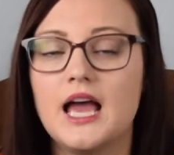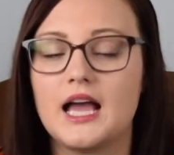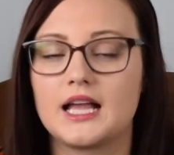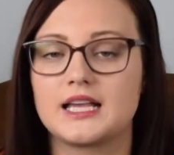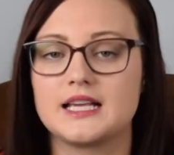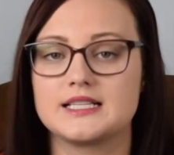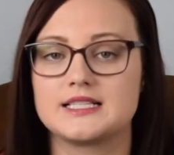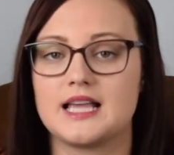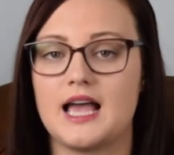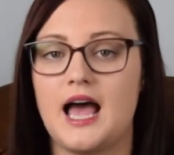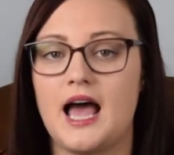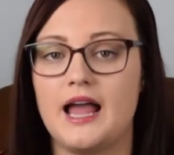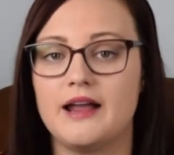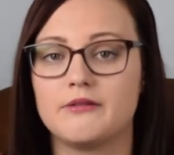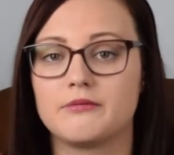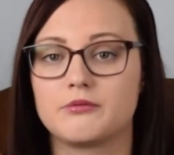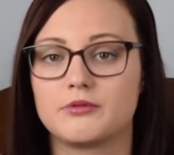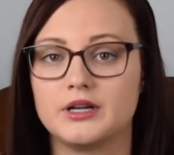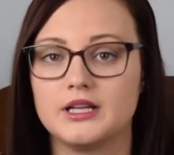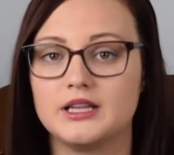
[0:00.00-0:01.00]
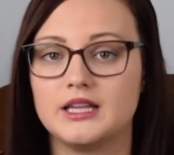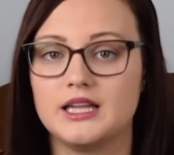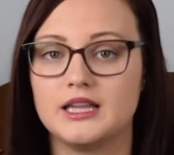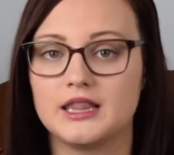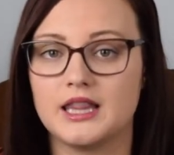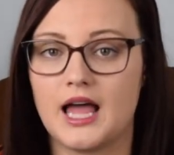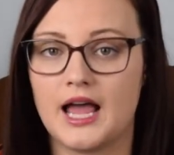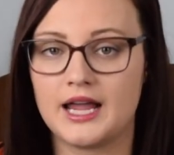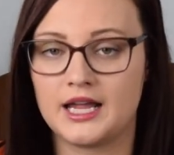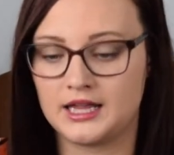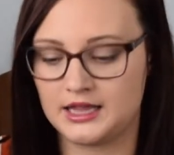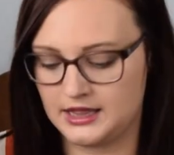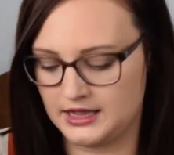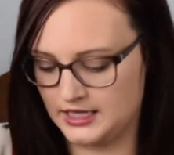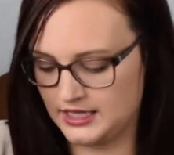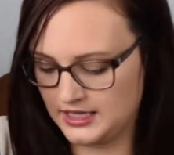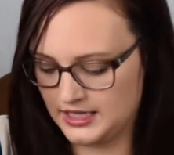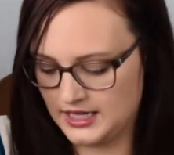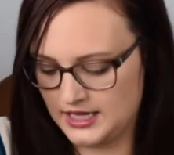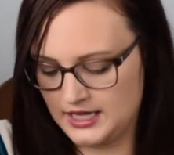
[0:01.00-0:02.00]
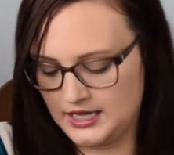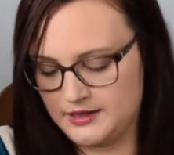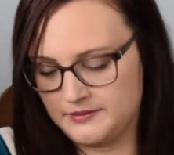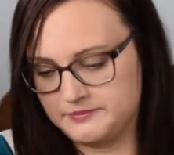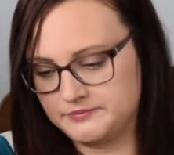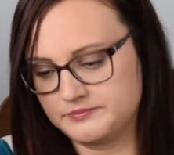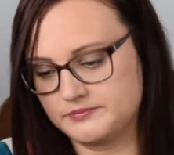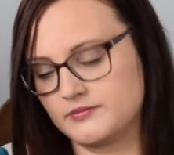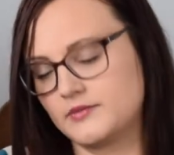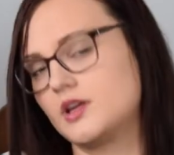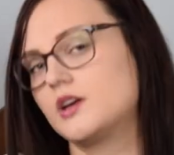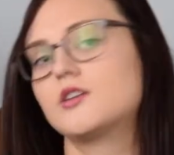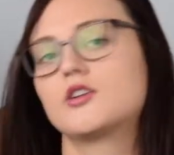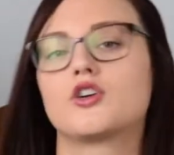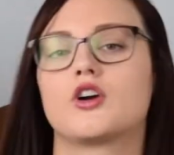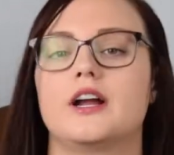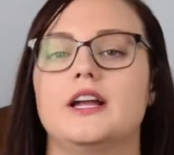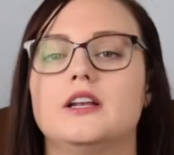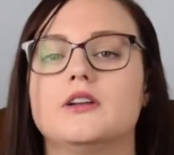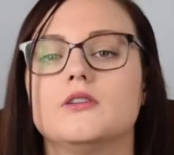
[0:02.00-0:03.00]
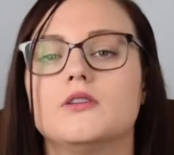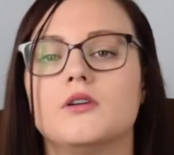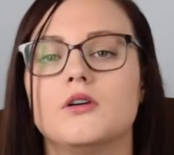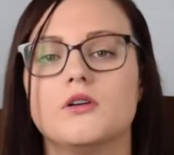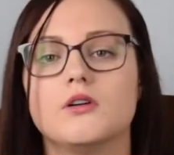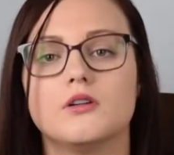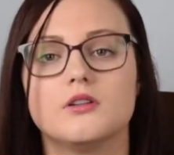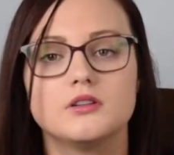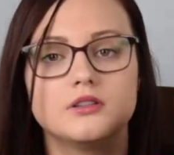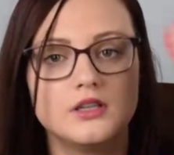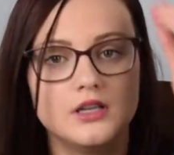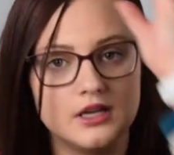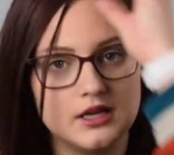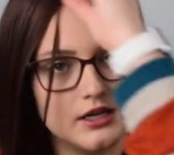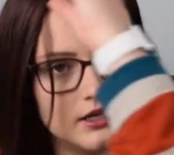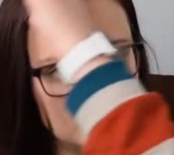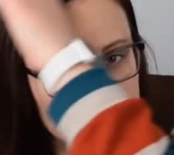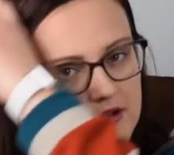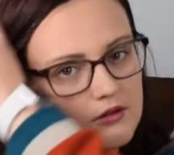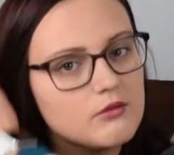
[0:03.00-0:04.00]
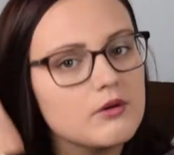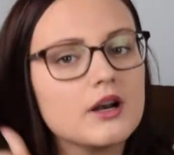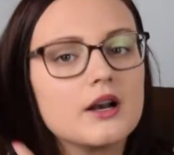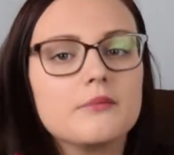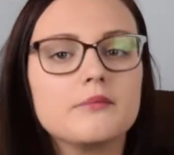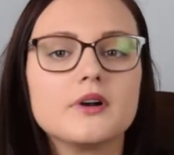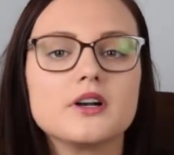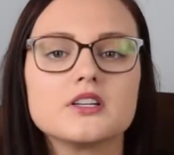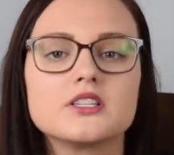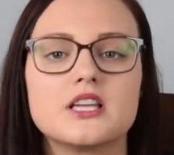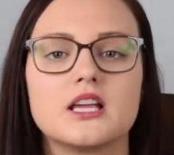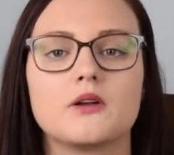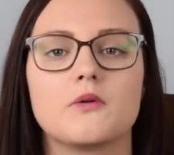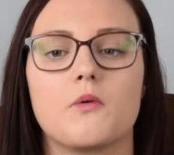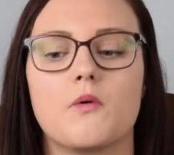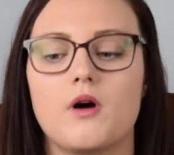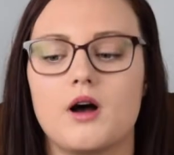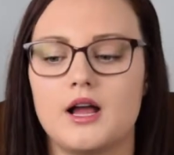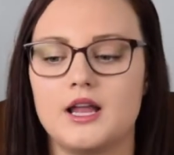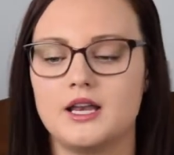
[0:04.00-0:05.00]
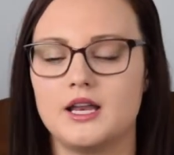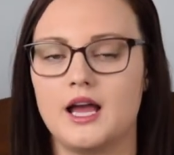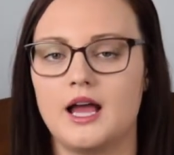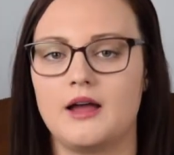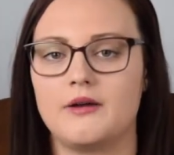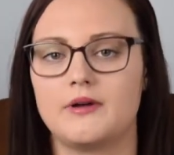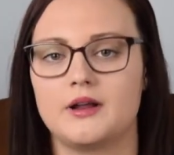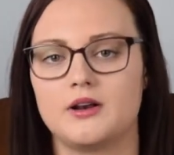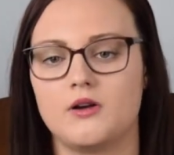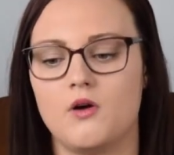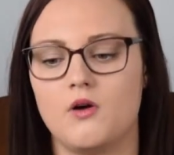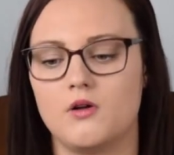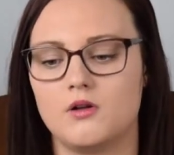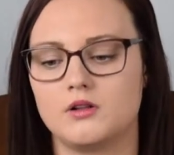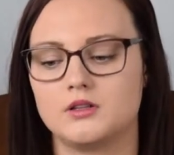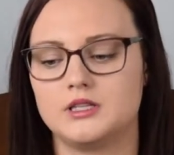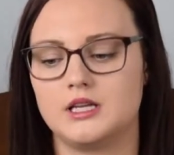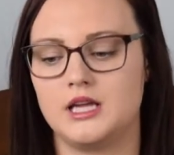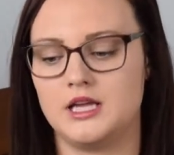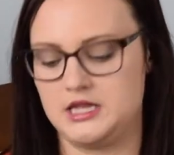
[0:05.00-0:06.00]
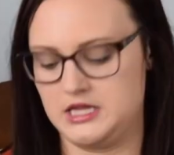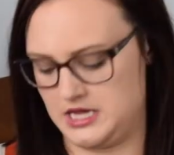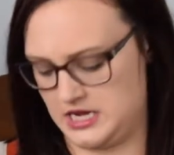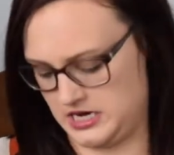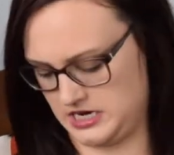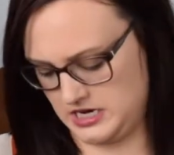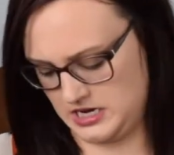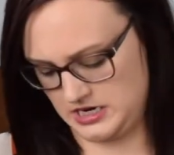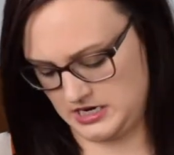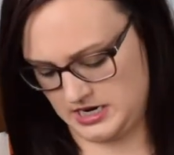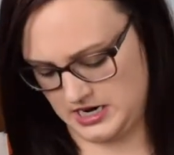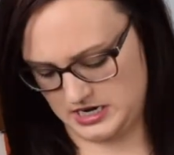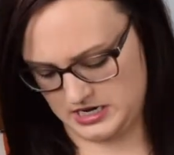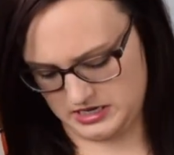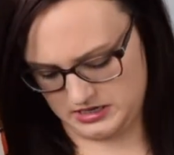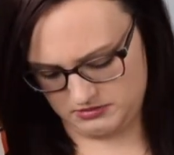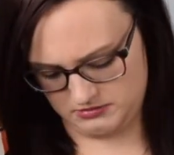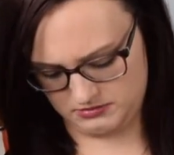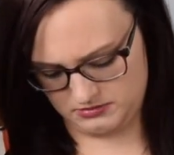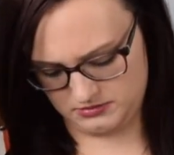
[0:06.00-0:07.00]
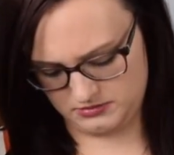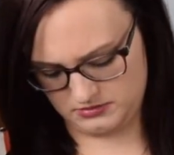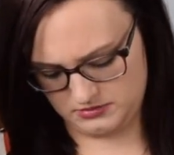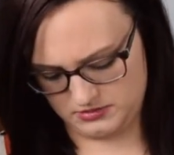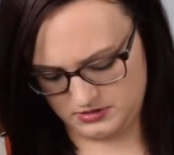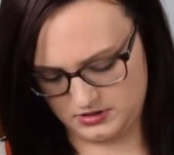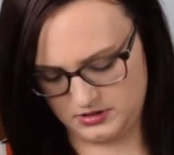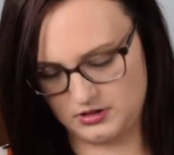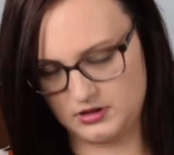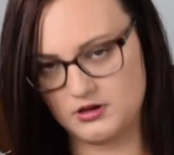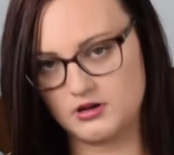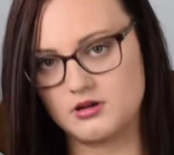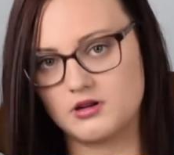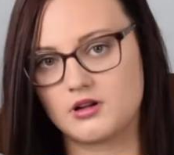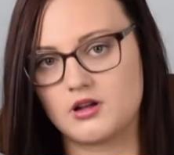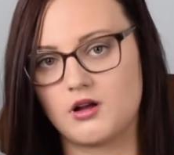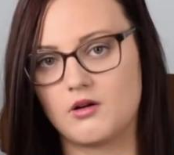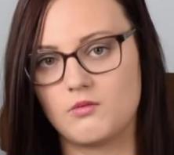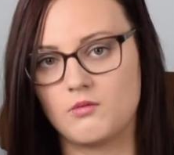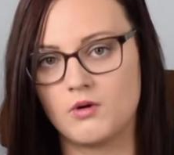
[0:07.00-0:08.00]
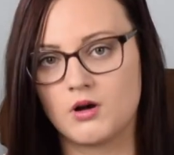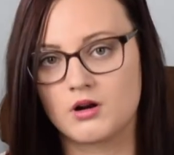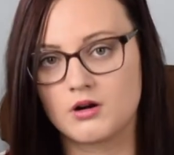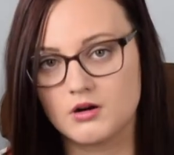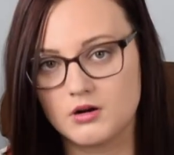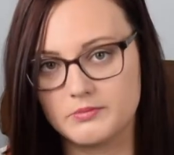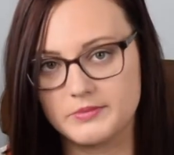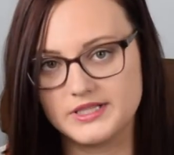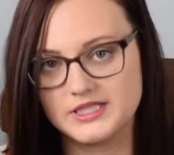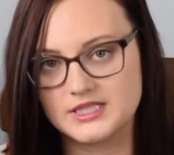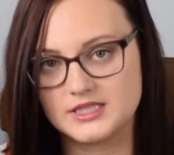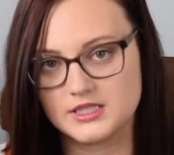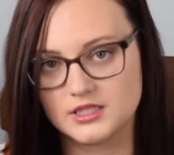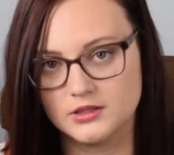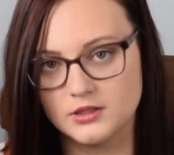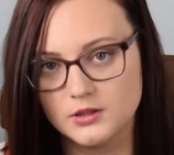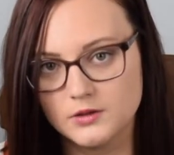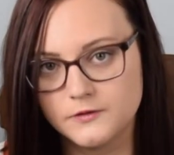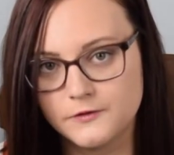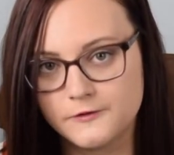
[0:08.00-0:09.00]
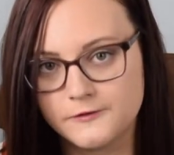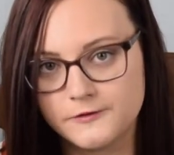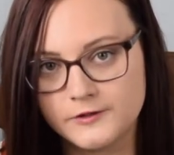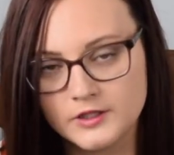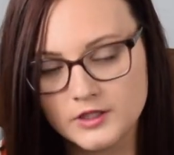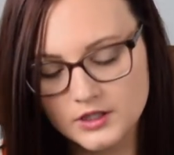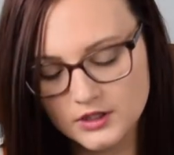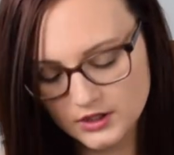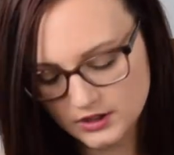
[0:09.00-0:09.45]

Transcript: because I really like the cradle hold. When I'm nursing one, I would hold and then kind of got water on myself,